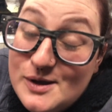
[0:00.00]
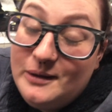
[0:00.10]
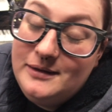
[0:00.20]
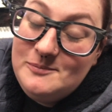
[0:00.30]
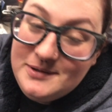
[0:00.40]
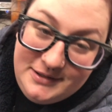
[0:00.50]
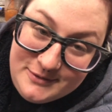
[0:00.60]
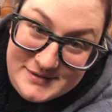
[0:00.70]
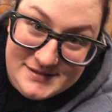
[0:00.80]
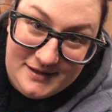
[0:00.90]
called a
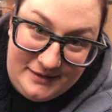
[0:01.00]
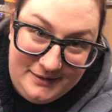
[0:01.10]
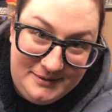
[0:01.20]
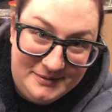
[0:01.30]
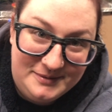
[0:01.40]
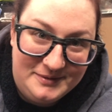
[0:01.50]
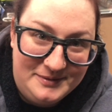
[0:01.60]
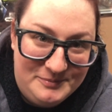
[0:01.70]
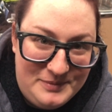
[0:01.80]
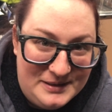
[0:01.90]
Medusa
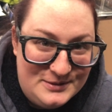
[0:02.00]
piercing.